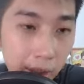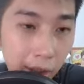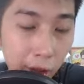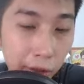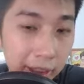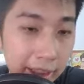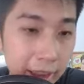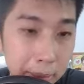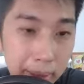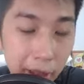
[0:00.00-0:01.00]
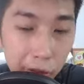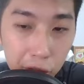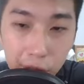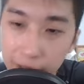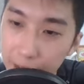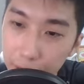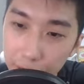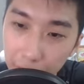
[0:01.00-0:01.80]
Hopefully this has been helpful. This is